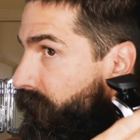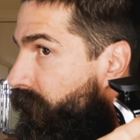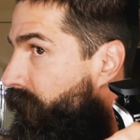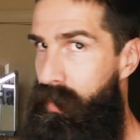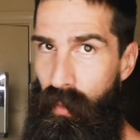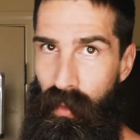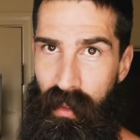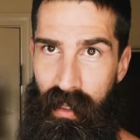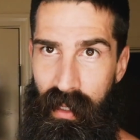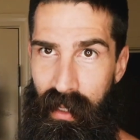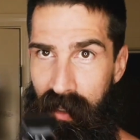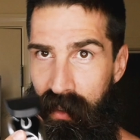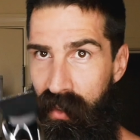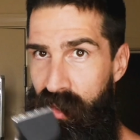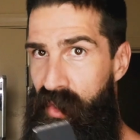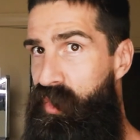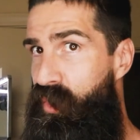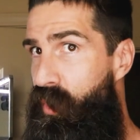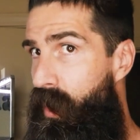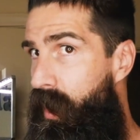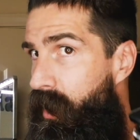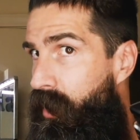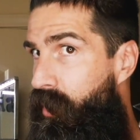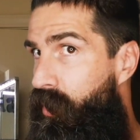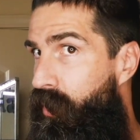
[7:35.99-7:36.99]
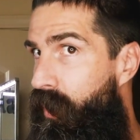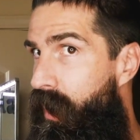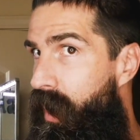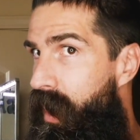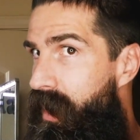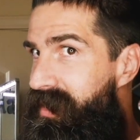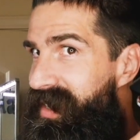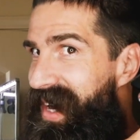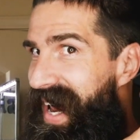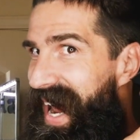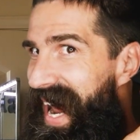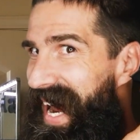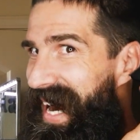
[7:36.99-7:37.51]
So again, straight
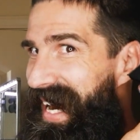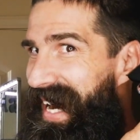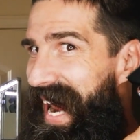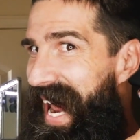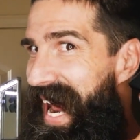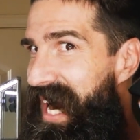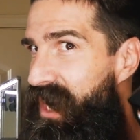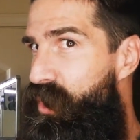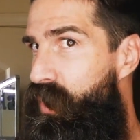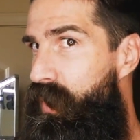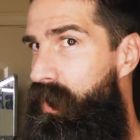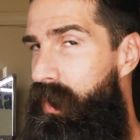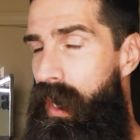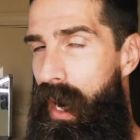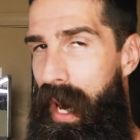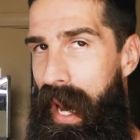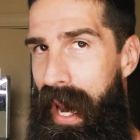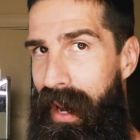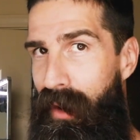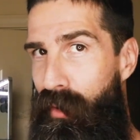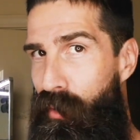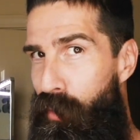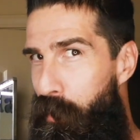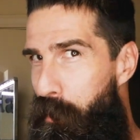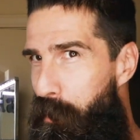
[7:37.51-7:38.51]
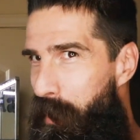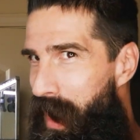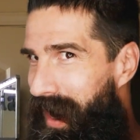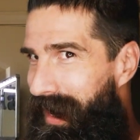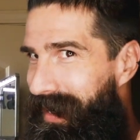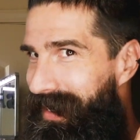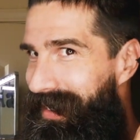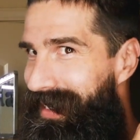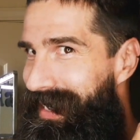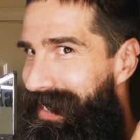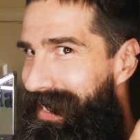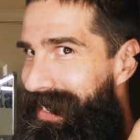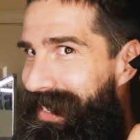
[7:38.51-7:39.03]
across, I actually angle
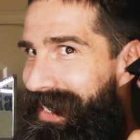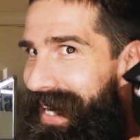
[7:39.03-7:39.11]
mine